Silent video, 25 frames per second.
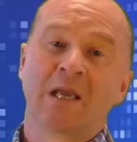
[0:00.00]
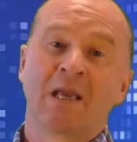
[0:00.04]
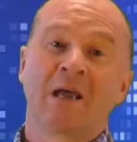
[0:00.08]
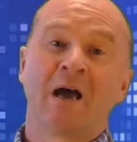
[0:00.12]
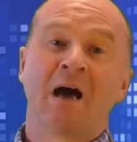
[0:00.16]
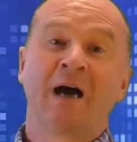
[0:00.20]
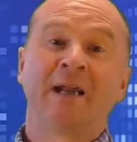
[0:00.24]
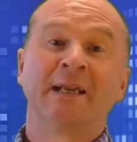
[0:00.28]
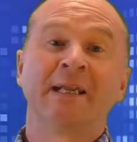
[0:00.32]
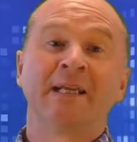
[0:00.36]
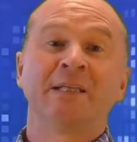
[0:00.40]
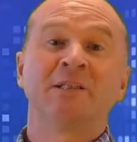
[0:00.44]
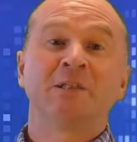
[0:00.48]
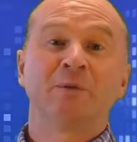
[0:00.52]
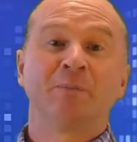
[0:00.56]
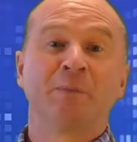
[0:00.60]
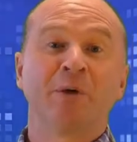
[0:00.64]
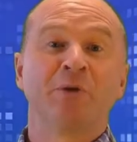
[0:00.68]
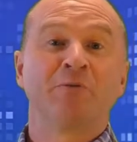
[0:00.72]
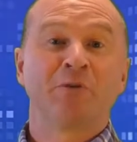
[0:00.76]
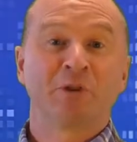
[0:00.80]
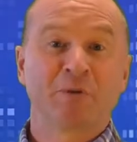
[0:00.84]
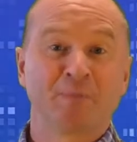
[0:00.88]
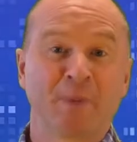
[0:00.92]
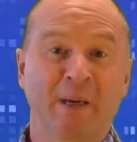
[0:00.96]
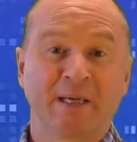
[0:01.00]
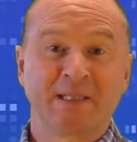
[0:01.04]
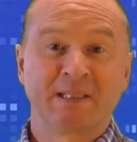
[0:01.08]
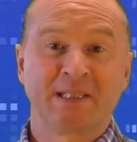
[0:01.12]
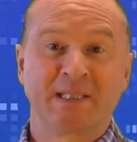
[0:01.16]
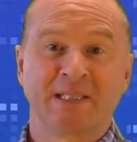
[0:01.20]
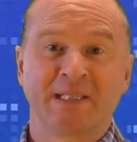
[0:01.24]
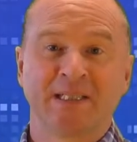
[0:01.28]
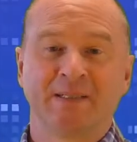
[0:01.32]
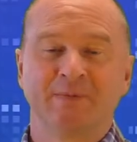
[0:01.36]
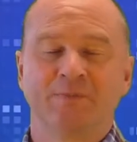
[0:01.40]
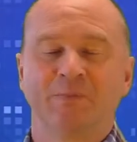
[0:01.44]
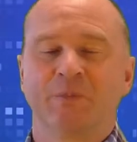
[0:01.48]
I need to be
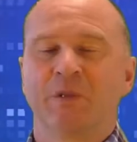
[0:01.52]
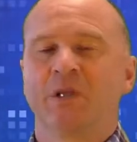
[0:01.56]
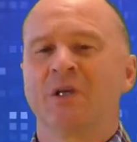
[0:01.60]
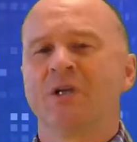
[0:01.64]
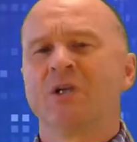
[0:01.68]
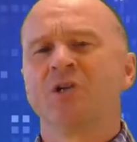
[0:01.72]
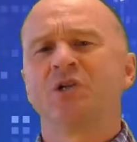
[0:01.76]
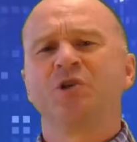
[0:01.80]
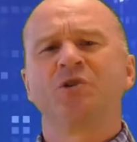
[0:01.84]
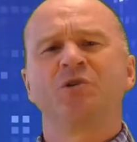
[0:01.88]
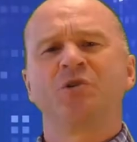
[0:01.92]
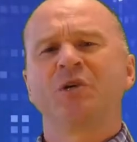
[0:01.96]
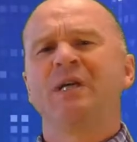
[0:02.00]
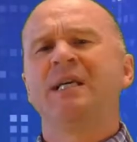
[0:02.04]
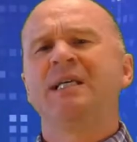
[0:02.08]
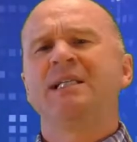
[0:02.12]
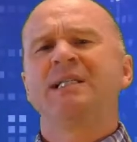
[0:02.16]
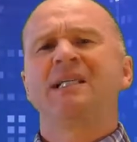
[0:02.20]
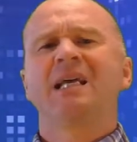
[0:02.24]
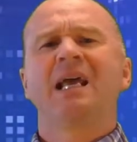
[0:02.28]
respected. Treat